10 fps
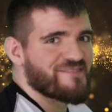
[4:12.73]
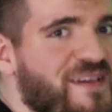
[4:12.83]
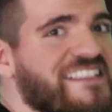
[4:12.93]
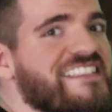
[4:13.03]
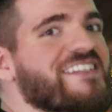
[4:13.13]

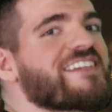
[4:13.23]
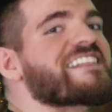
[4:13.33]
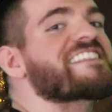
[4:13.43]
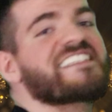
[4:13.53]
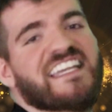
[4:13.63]
Makes it so you
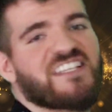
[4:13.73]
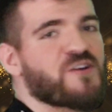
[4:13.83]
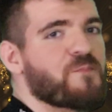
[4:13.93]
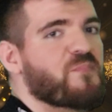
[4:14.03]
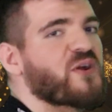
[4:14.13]
can sit
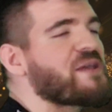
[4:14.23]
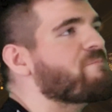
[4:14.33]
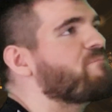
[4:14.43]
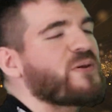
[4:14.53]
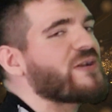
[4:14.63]
your pretty
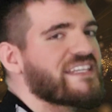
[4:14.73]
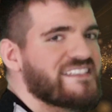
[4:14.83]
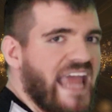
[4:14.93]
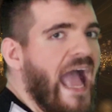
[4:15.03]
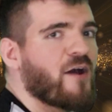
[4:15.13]
booty
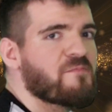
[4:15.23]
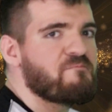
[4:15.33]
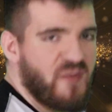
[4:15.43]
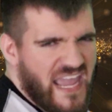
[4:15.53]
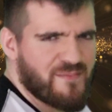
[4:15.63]

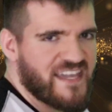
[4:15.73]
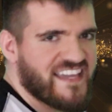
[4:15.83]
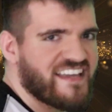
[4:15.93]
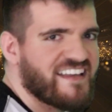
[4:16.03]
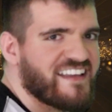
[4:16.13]
down,
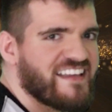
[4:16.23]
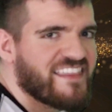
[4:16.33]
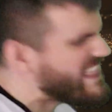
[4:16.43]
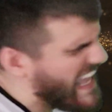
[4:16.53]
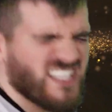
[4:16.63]
baby.
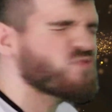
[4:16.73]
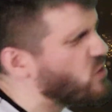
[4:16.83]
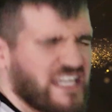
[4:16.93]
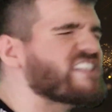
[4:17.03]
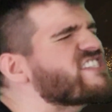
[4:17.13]
That's
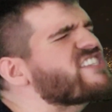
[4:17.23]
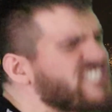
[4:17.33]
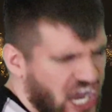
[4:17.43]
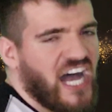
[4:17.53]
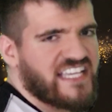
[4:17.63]
what it
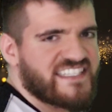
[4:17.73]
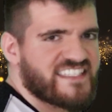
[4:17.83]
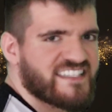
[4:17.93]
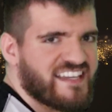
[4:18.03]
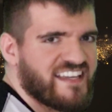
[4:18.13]

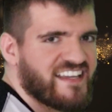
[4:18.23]
does.